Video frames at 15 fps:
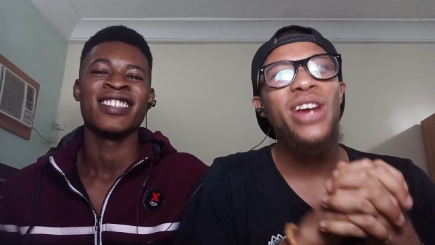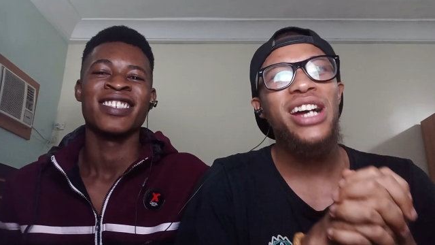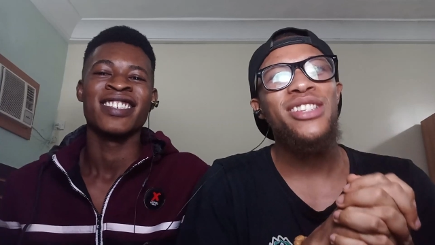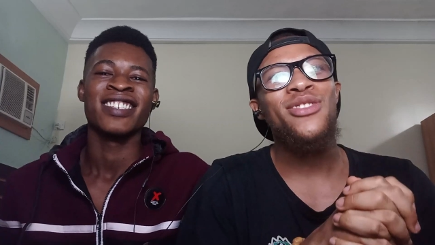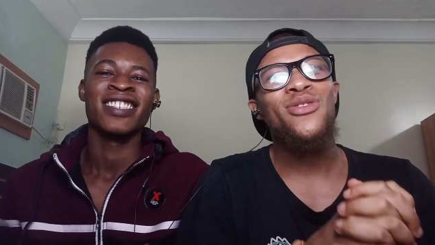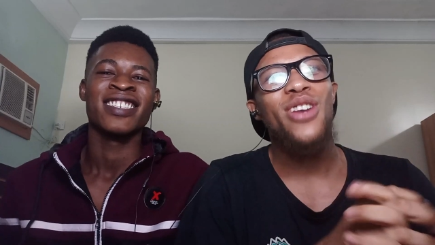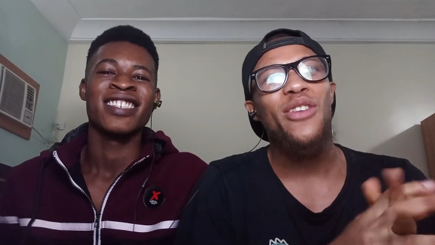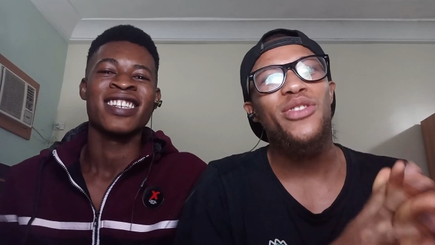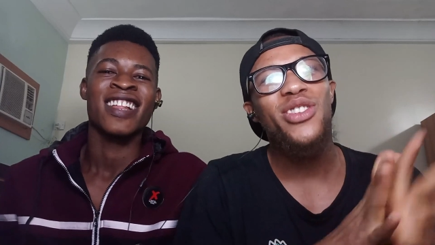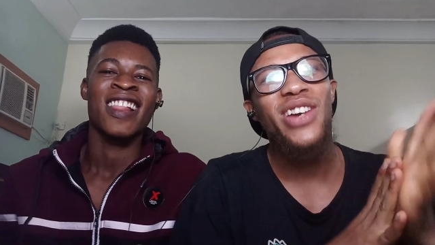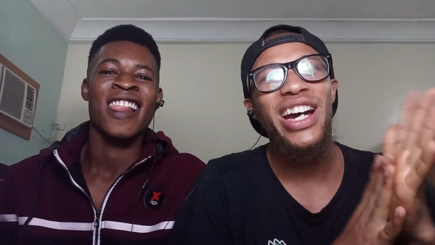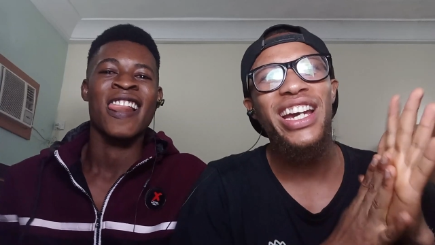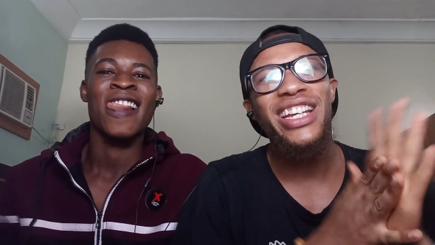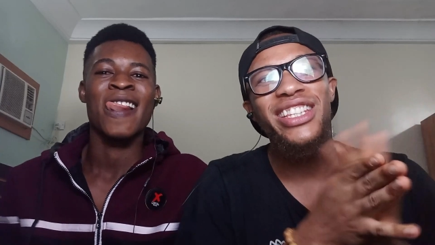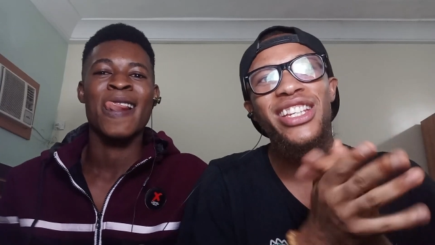Speaker 1: reacting to
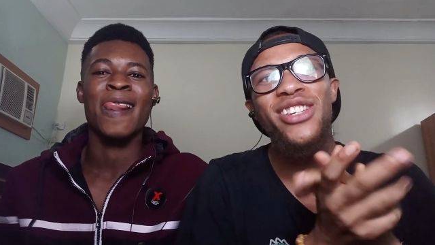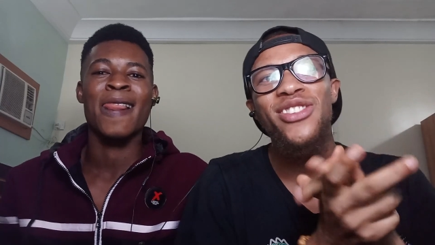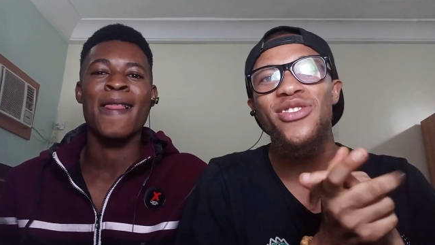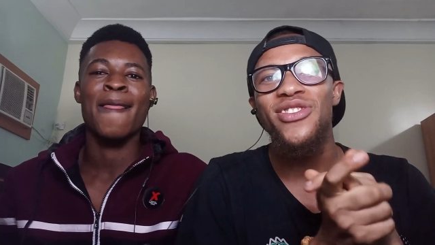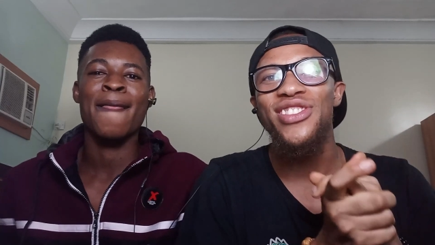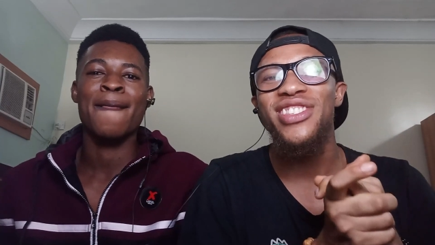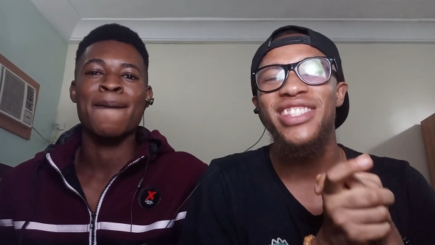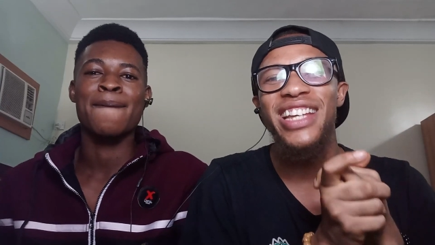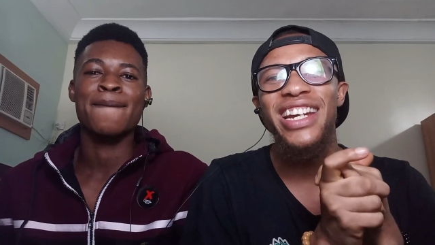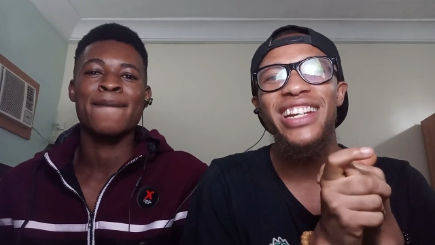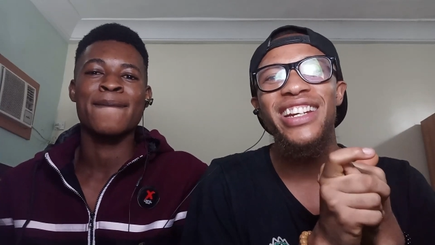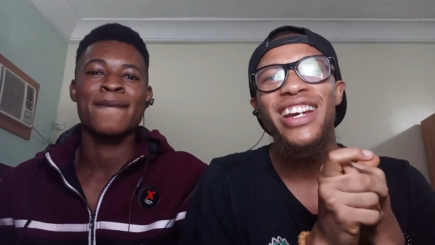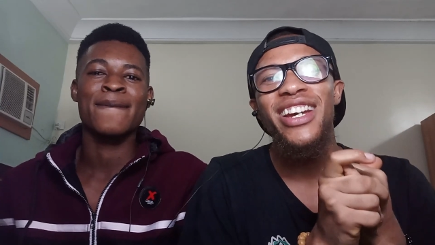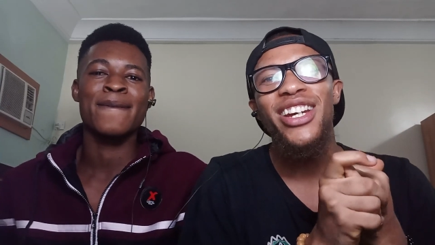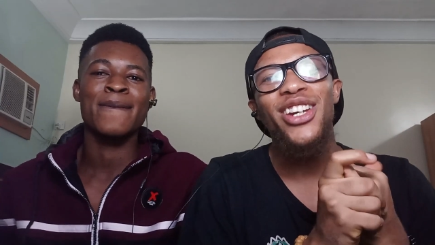Aurora, a dangerous
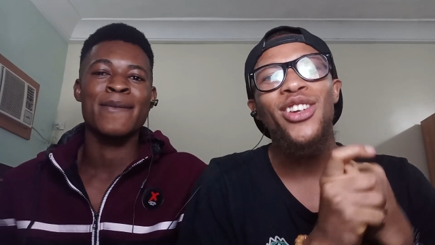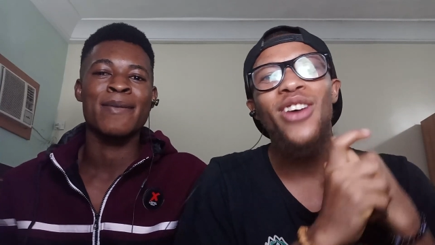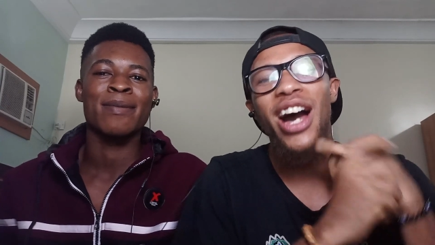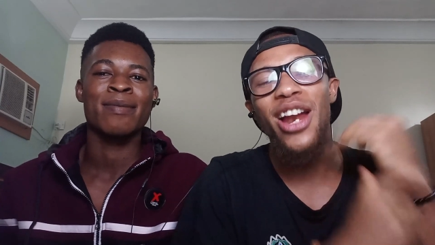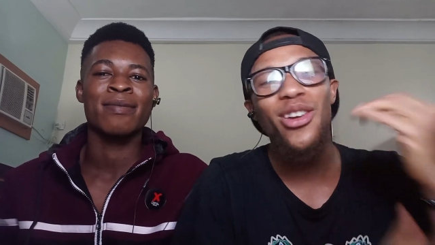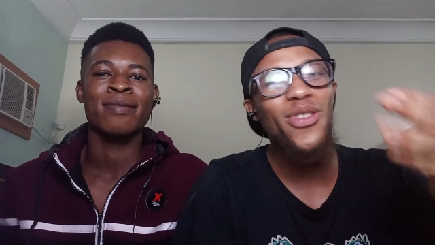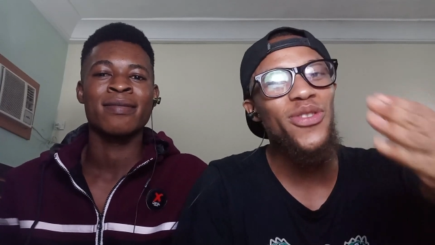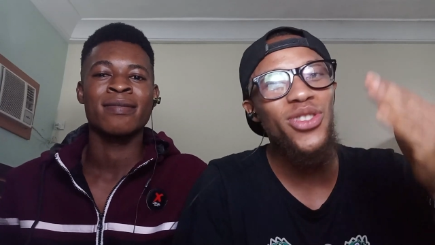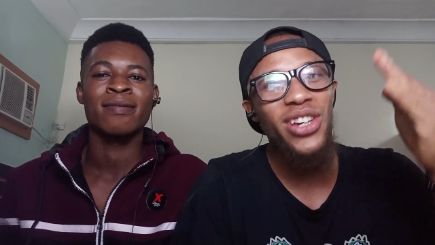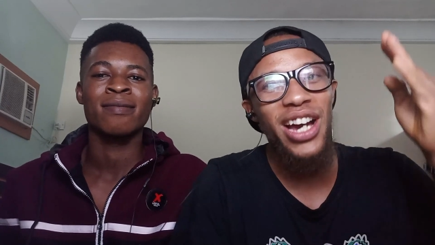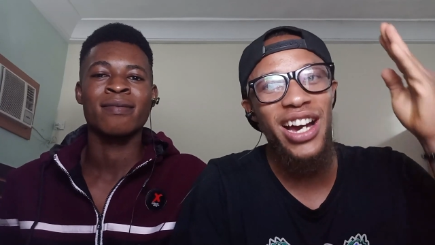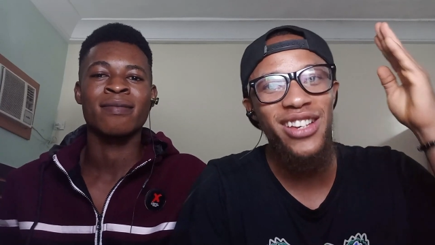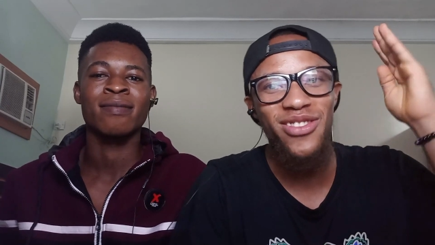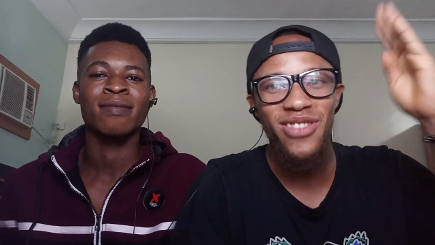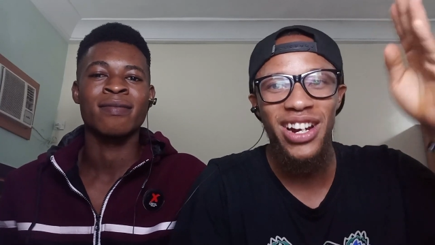thing. You know, I love you
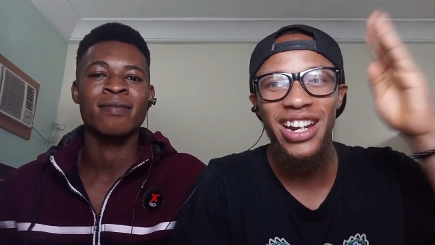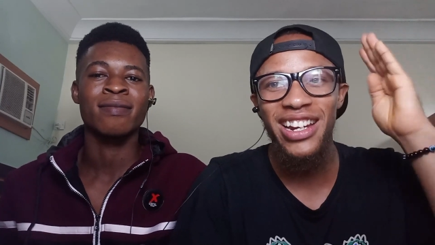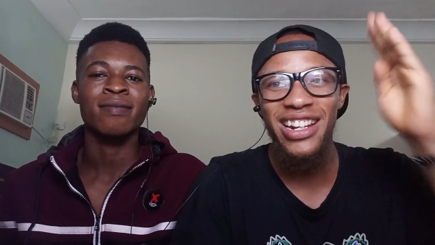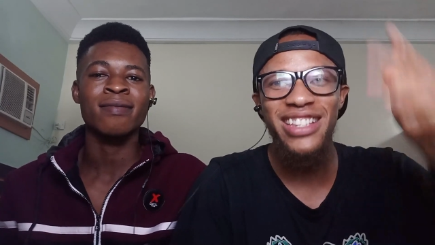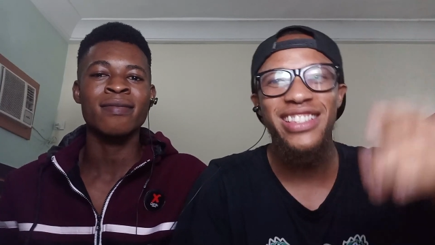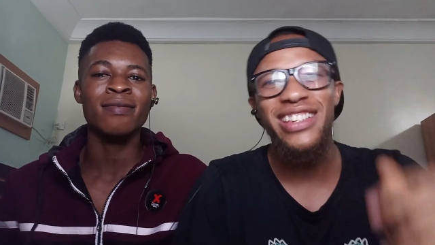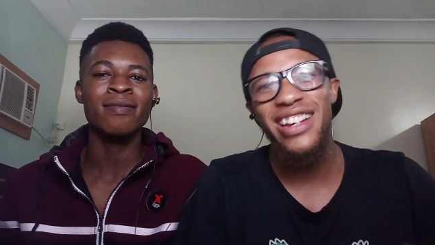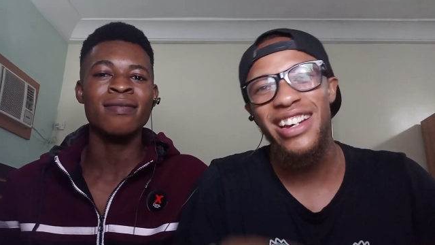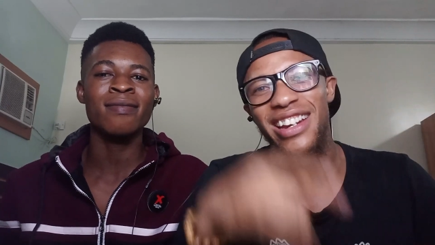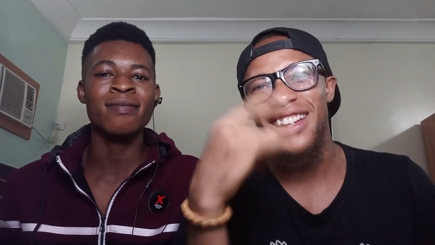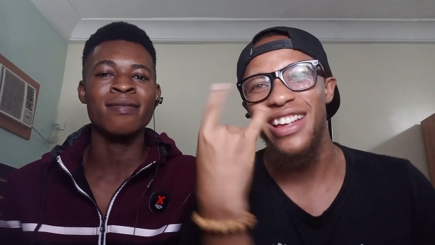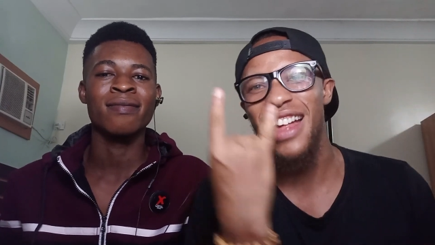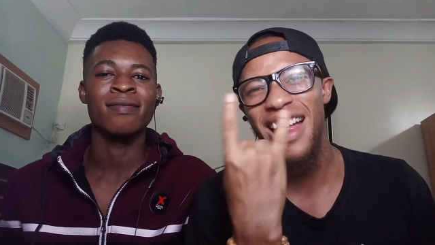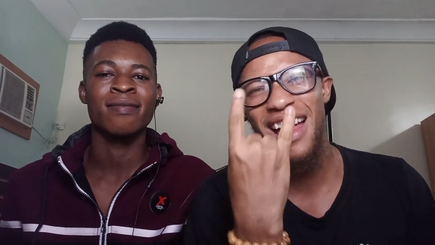guys, right? Let's get it.